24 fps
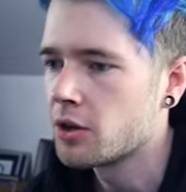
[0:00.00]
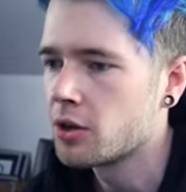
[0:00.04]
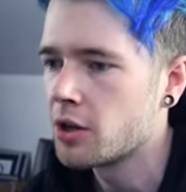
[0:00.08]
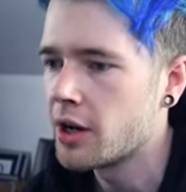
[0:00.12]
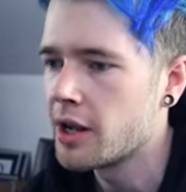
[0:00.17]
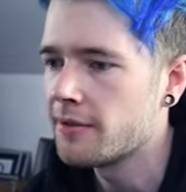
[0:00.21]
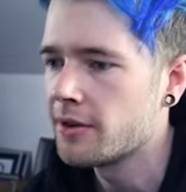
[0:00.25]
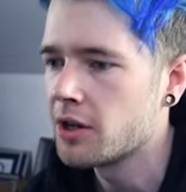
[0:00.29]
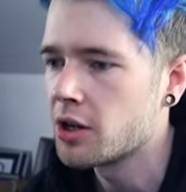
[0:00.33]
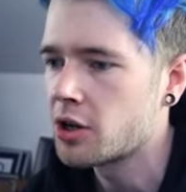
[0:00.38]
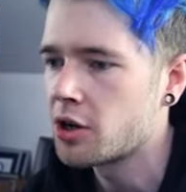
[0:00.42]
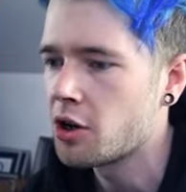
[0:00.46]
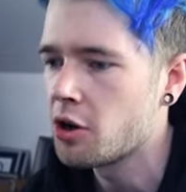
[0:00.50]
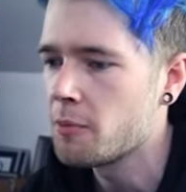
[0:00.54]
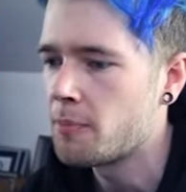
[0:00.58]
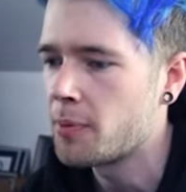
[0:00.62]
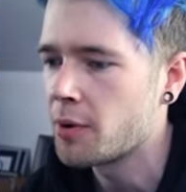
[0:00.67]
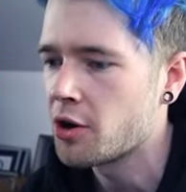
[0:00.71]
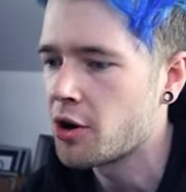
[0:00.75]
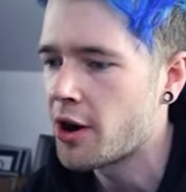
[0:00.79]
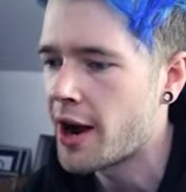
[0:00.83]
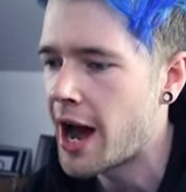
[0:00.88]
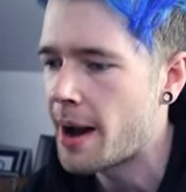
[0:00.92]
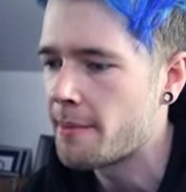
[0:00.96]
You're not even a
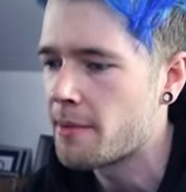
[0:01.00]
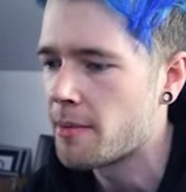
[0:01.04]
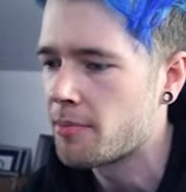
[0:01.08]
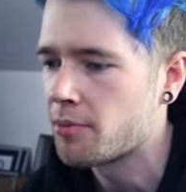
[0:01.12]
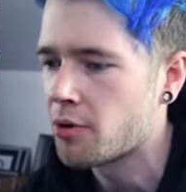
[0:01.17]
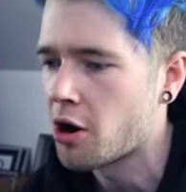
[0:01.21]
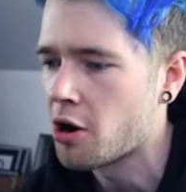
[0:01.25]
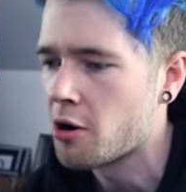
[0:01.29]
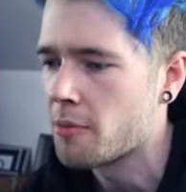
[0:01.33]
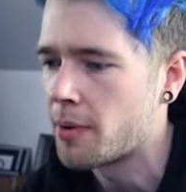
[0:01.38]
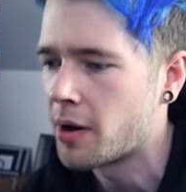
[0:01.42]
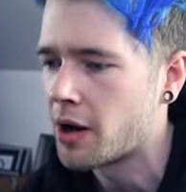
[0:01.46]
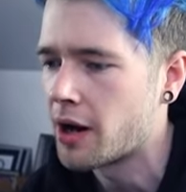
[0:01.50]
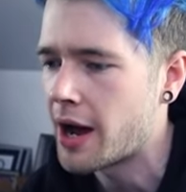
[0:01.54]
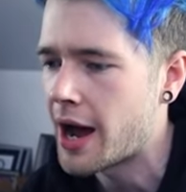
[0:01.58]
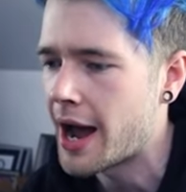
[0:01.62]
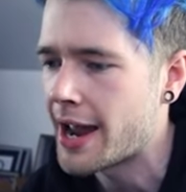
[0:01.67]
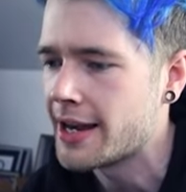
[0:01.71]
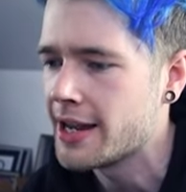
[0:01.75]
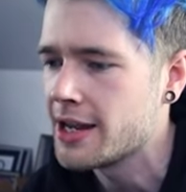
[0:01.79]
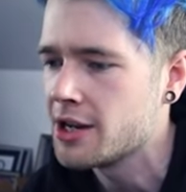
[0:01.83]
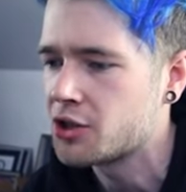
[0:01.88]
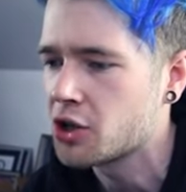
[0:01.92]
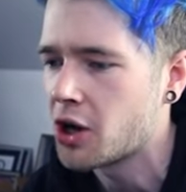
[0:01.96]
Koopa. You're a hammer, bro. But
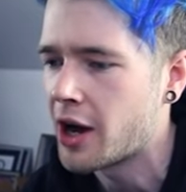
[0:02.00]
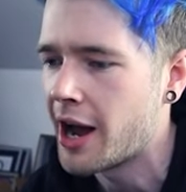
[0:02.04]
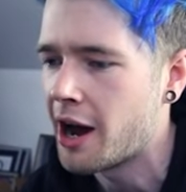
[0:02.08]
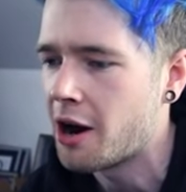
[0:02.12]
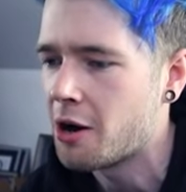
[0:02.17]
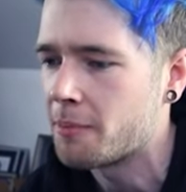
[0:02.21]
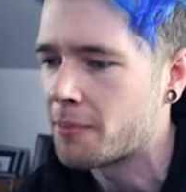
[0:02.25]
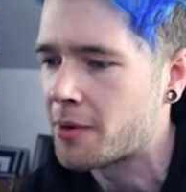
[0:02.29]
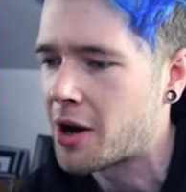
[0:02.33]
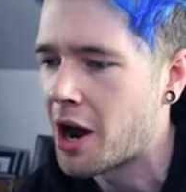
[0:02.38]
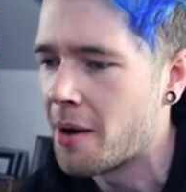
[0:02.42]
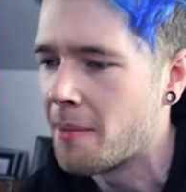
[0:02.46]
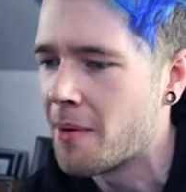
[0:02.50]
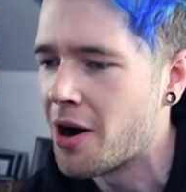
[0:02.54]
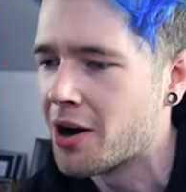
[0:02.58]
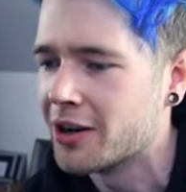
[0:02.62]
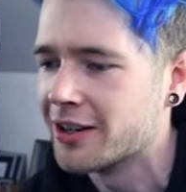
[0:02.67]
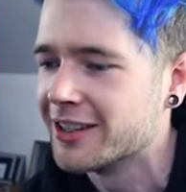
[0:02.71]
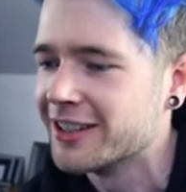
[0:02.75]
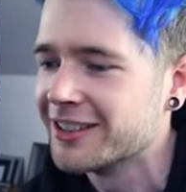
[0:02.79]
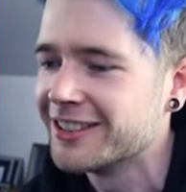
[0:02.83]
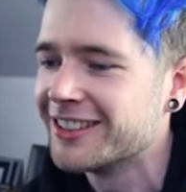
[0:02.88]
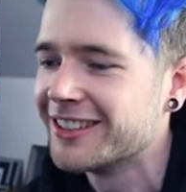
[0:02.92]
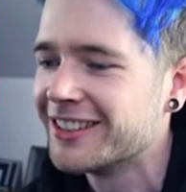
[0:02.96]
I need your help. Come on.